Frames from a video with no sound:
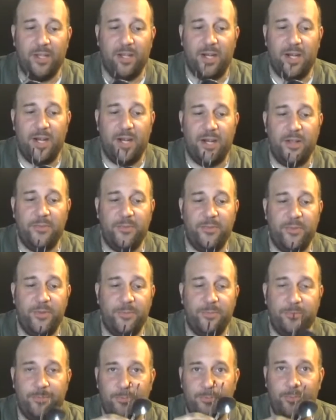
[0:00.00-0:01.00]
Uh, the
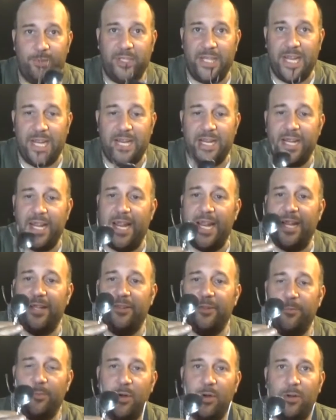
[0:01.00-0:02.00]
blade
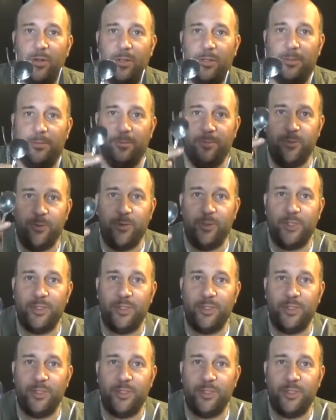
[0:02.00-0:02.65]
and the bowl for the